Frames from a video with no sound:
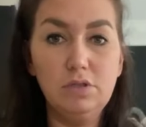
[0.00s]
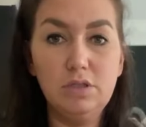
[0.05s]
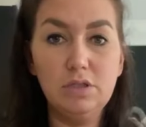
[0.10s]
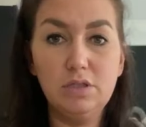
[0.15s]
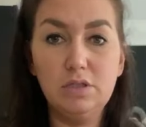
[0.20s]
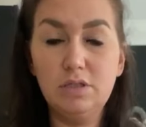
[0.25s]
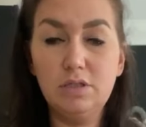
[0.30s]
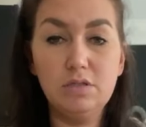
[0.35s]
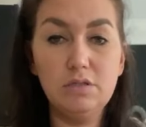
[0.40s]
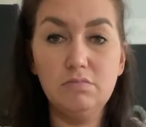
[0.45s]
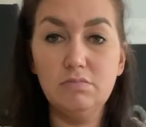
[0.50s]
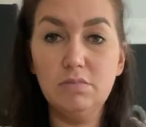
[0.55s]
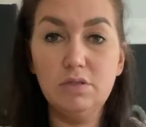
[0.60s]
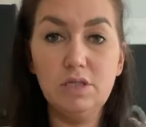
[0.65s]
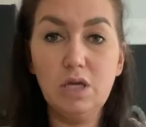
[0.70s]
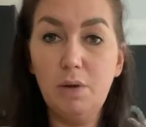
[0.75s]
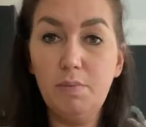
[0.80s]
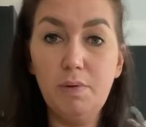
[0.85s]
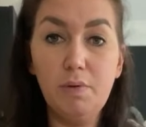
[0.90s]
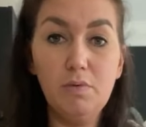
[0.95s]
Just
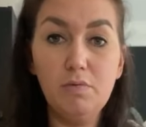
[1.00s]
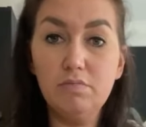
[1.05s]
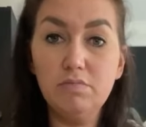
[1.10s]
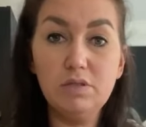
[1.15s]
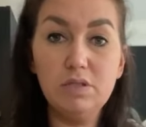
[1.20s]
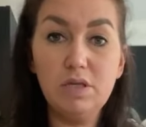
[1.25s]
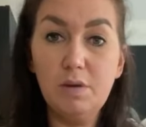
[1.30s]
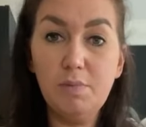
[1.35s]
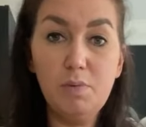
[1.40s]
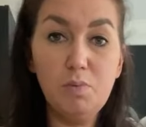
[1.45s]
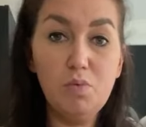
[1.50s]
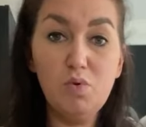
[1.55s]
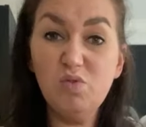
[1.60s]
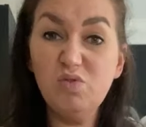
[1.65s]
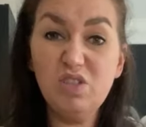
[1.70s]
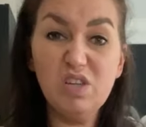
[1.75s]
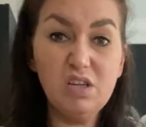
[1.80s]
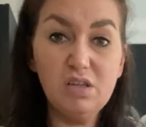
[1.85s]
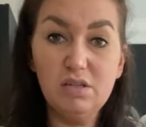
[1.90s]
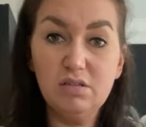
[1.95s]
soap and
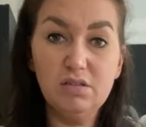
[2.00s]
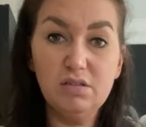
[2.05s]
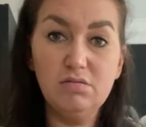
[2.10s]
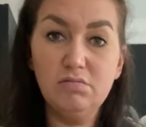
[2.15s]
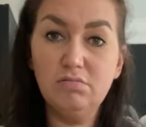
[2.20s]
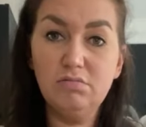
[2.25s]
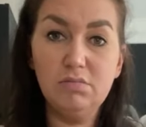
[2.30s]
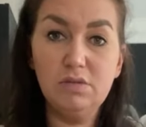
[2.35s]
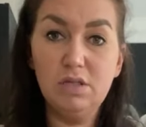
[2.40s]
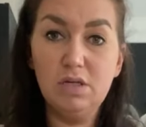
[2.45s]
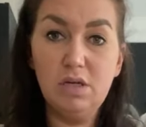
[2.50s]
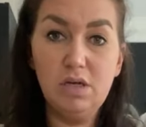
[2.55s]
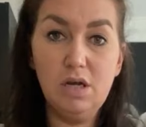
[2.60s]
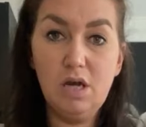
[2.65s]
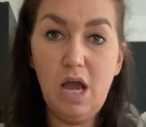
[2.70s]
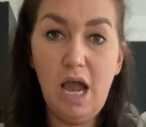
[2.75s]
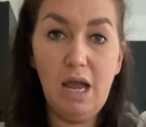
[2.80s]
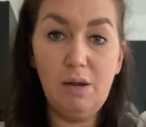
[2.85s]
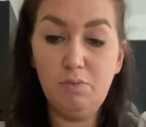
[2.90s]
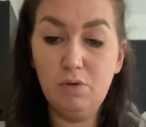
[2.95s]
water?
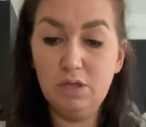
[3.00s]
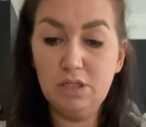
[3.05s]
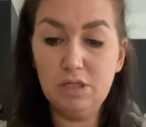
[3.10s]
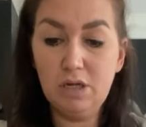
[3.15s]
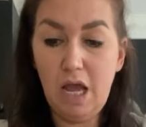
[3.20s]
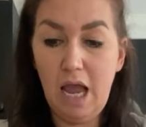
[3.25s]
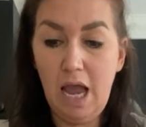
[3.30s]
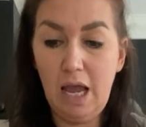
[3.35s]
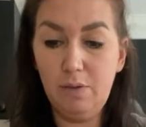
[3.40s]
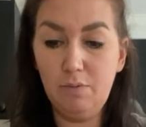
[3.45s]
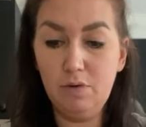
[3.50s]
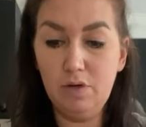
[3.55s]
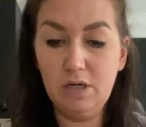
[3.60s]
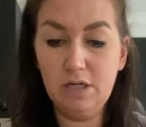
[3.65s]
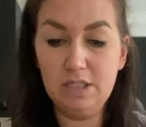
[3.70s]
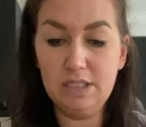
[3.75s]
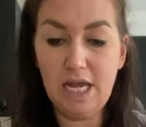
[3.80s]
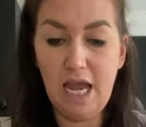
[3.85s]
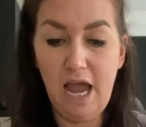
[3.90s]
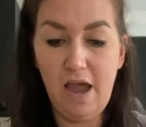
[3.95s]
I
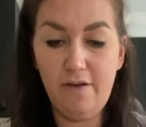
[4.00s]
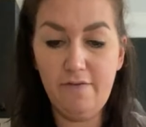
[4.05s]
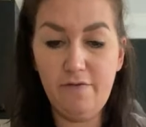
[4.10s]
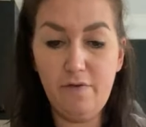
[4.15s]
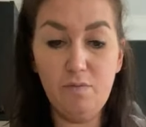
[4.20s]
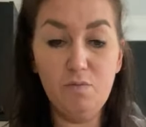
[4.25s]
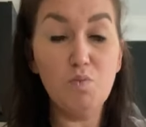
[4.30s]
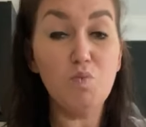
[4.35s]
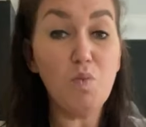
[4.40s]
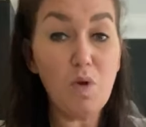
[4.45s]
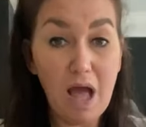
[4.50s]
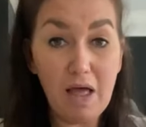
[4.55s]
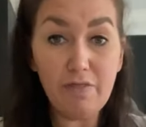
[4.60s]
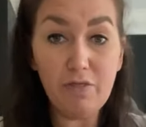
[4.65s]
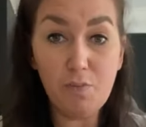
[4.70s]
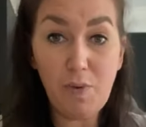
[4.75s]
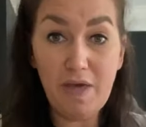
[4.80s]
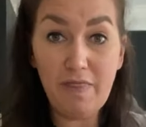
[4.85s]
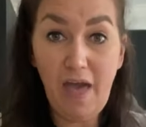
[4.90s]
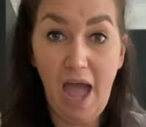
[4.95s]
would have,
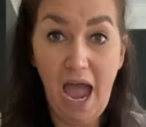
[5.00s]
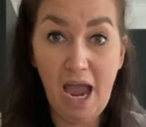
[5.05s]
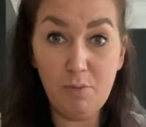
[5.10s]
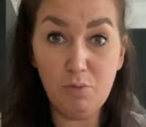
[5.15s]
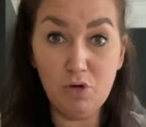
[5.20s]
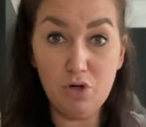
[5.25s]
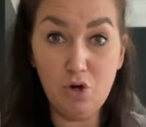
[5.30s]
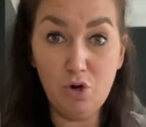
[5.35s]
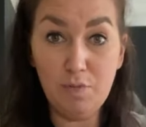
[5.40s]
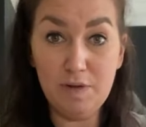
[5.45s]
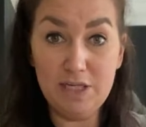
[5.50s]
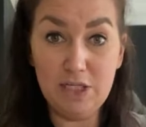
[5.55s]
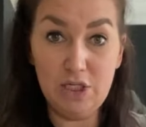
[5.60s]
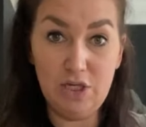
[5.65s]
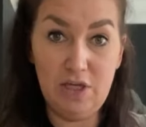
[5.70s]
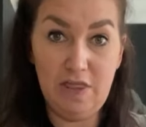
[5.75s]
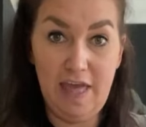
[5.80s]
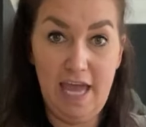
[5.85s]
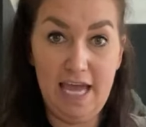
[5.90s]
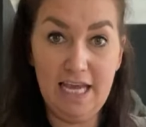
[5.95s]
the way that I would normally
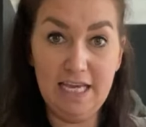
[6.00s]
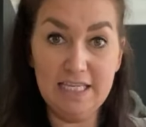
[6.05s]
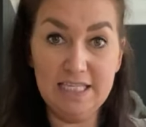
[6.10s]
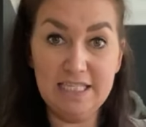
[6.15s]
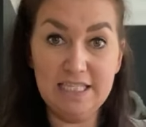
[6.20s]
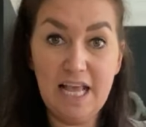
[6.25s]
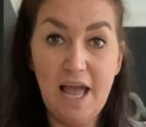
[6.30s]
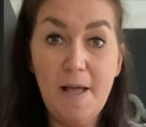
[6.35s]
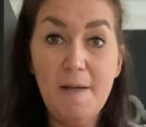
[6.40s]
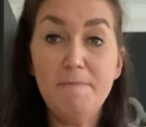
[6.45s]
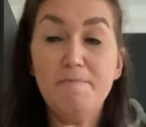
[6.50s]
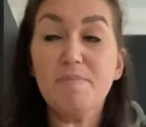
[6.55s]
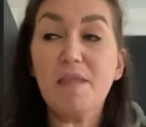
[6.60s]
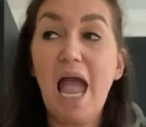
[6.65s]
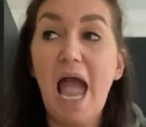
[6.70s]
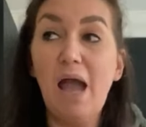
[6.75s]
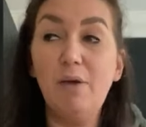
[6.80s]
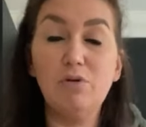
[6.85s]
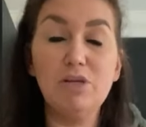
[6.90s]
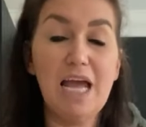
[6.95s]
do this,
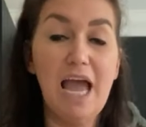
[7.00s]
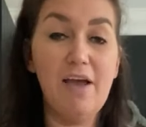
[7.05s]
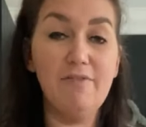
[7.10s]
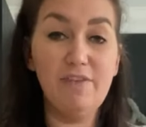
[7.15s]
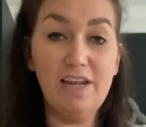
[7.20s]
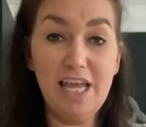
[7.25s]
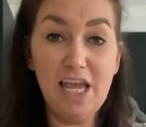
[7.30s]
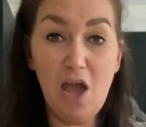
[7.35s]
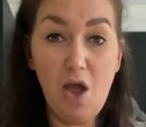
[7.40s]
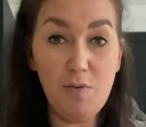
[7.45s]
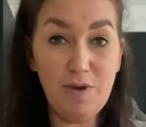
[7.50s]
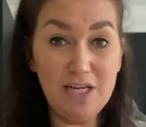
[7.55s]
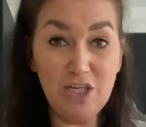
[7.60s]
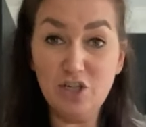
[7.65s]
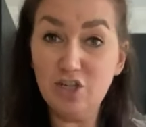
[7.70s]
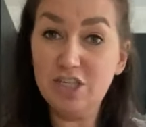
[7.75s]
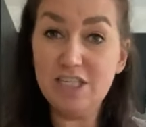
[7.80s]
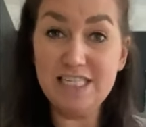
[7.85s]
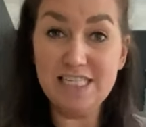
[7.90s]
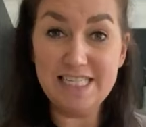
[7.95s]
I would have Leo
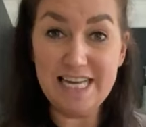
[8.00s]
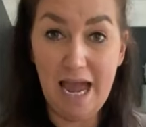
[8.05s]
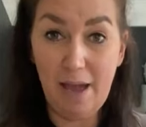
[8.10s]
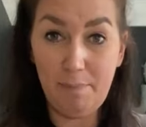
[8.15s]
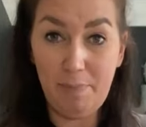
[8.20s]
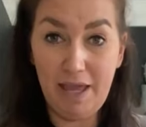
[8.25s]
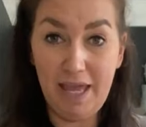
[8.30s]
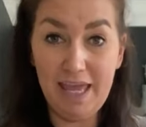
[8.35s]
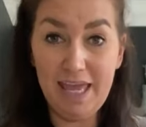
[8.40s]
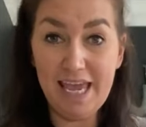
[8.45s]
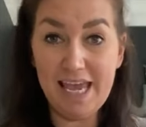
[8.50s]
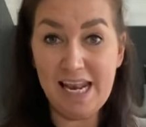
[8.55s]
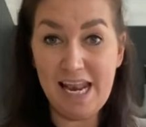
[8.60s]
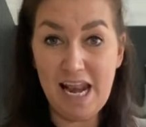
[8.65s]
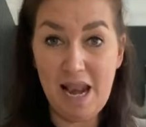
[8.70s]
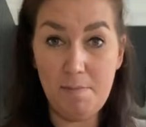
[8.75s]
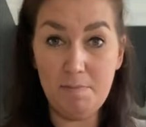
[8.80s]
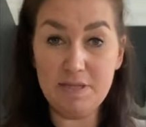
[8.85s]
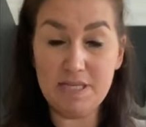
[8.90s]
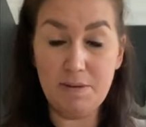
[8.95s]
in just his nappy in
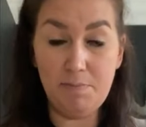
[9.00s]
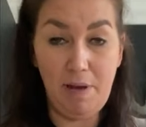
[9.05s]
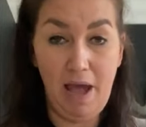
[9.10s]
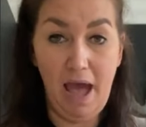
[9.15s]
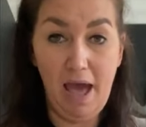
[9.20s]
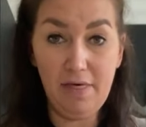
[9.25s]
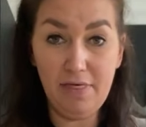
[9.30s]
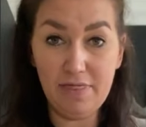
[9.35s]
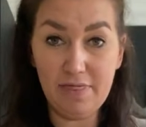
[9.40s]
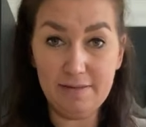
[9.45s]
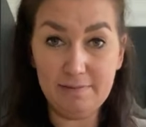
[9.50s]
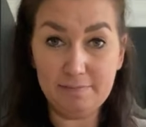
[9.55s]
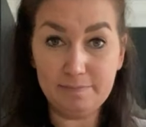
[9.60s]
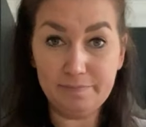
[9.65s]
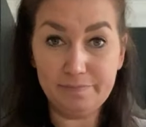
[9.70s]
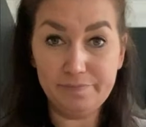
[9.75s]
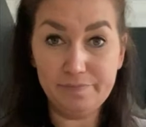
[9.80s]
an empty bath.